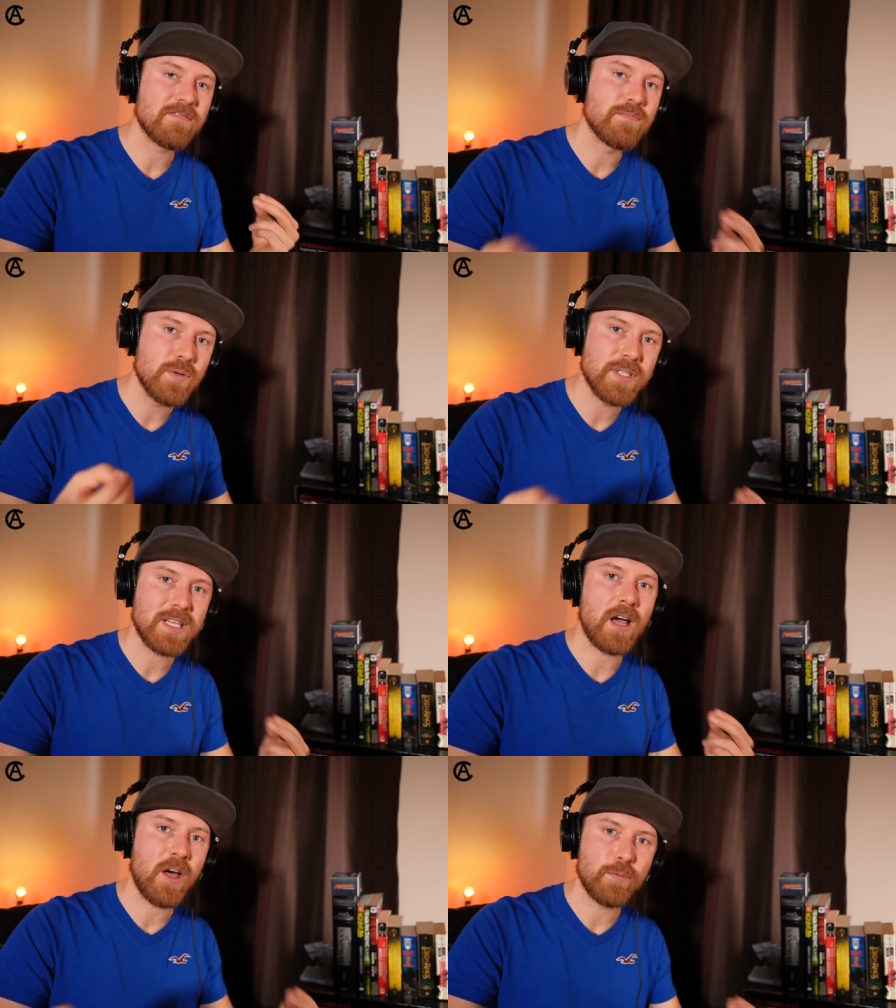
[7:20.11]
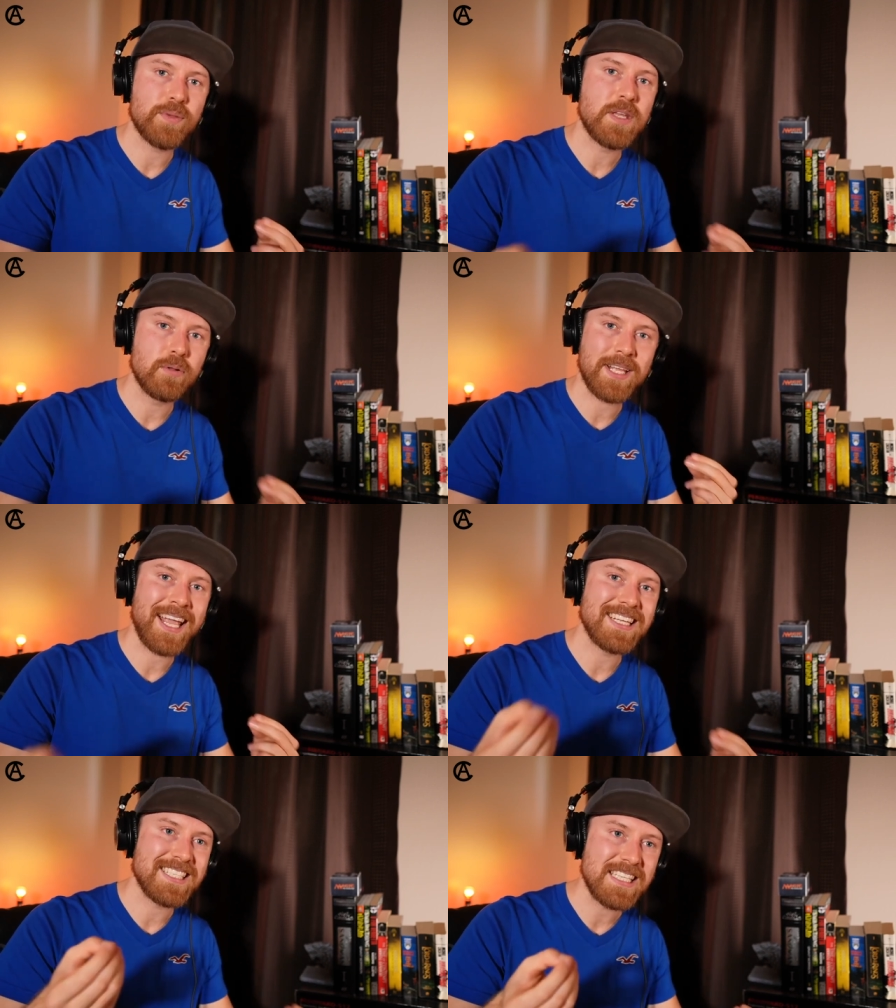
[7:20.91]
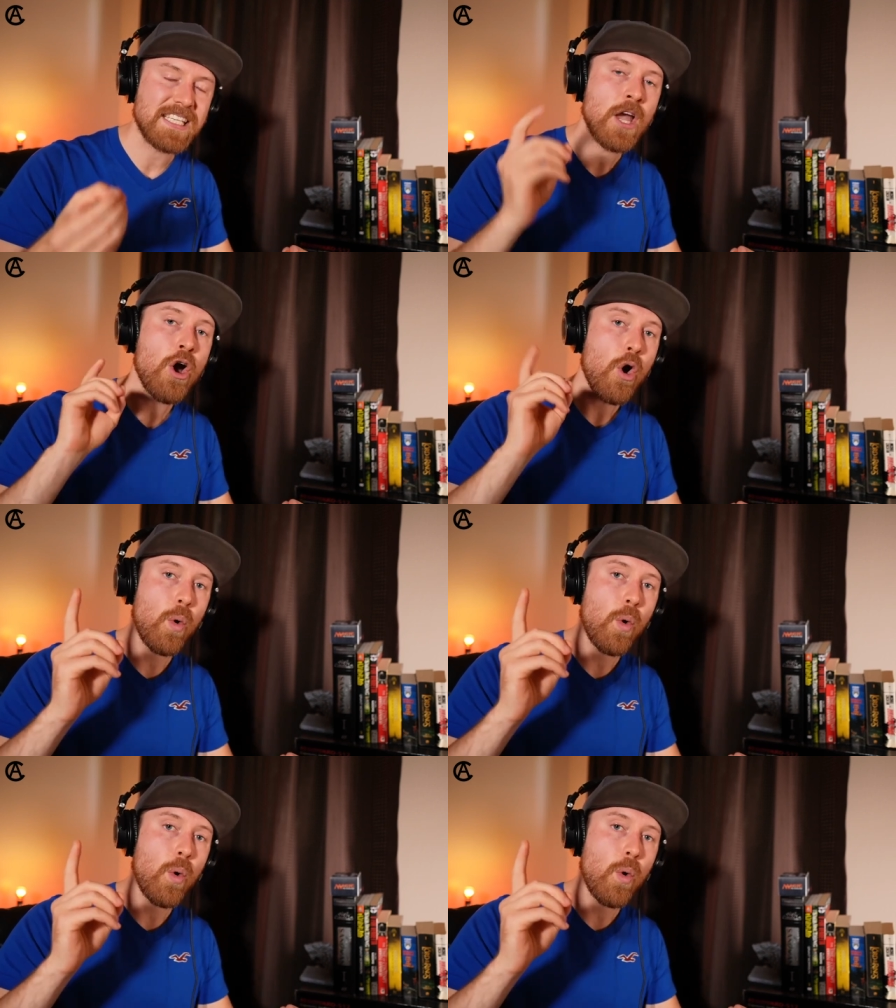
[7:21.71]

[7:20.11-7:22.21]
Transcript: of music that other people can't see,